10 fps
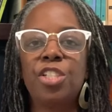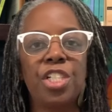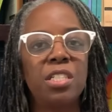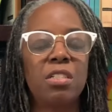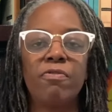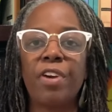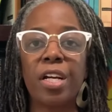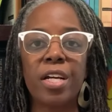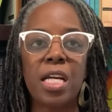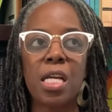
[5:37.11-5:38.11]
She's
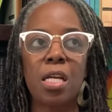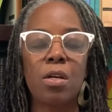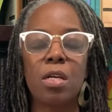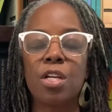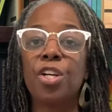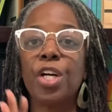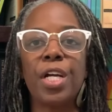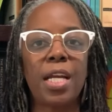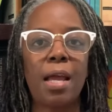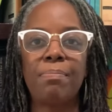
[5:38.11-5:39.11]
very
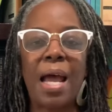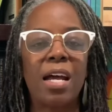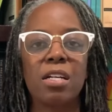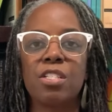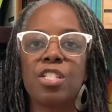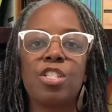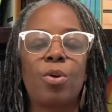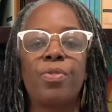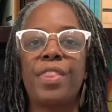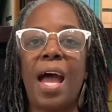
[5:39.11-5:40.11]
good at patterns. And
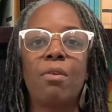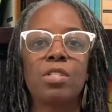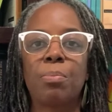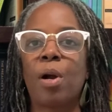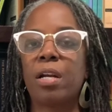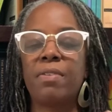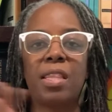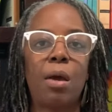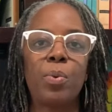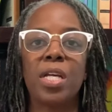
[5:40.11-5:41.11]
so that was a part of it
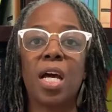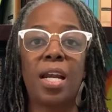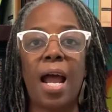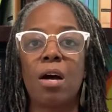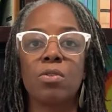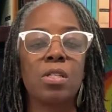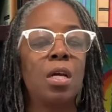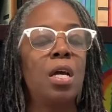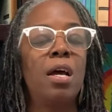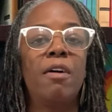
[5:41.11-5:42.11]
that we cut out
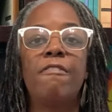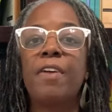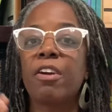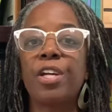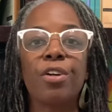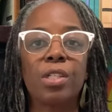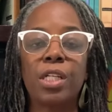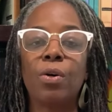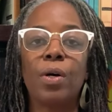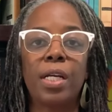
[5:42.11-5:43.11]
very
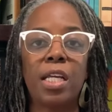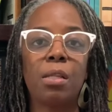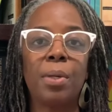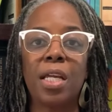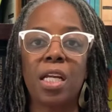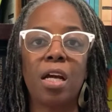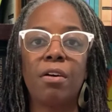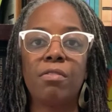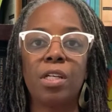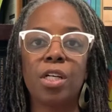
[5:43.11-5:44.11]
early on in the beginning
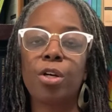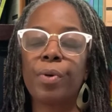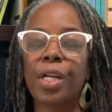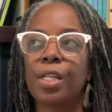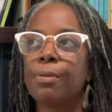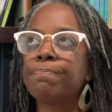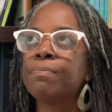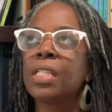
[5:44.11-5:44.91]
of the curriculum.